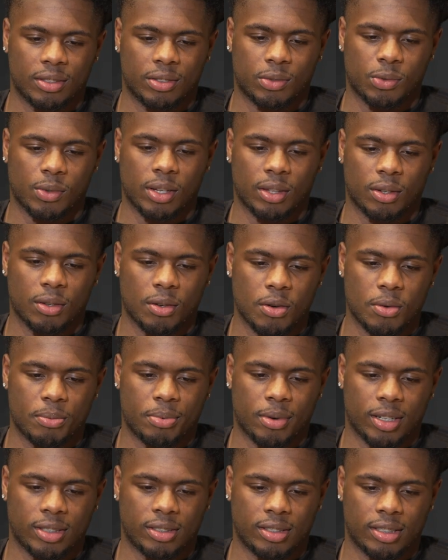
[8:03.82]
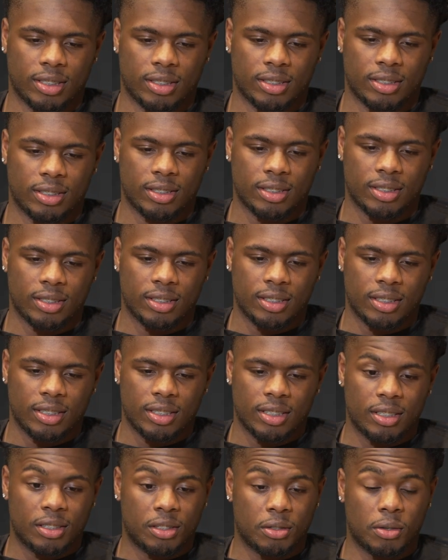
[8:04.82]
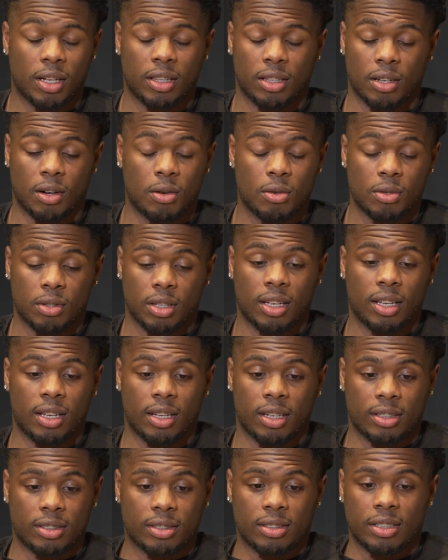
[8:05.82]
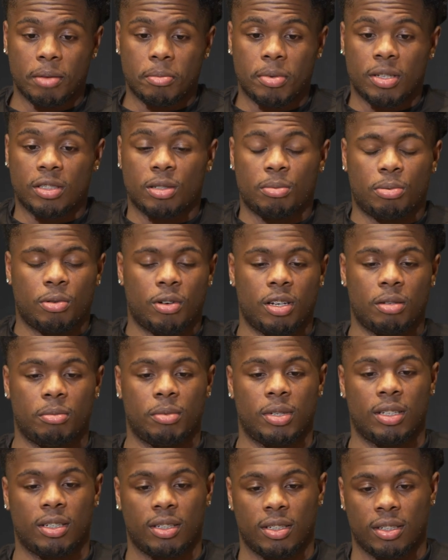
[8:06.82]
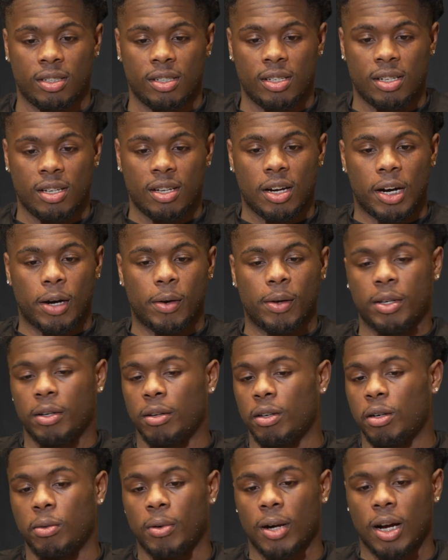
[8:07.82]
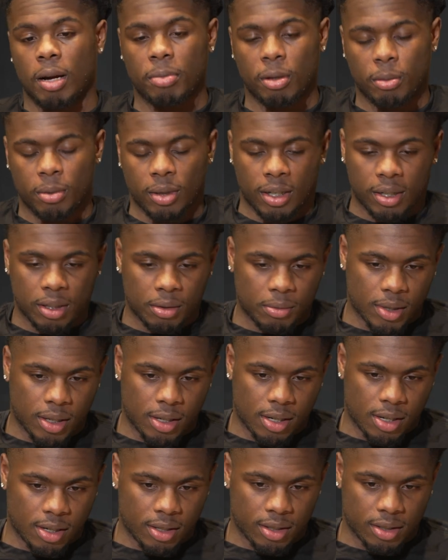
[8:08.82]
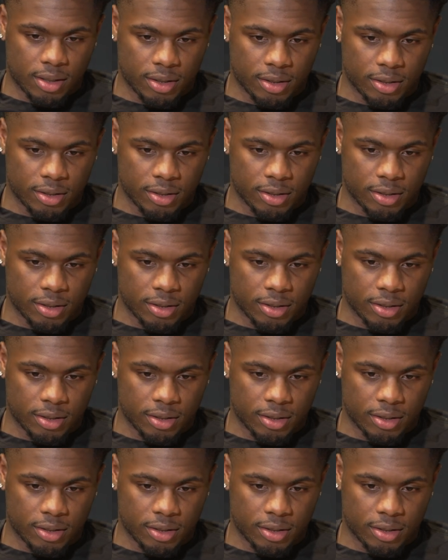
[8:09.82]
throughout the whole process. Throughout the whole thing, they've been supporting me. I really don't know where I'd be without them right now.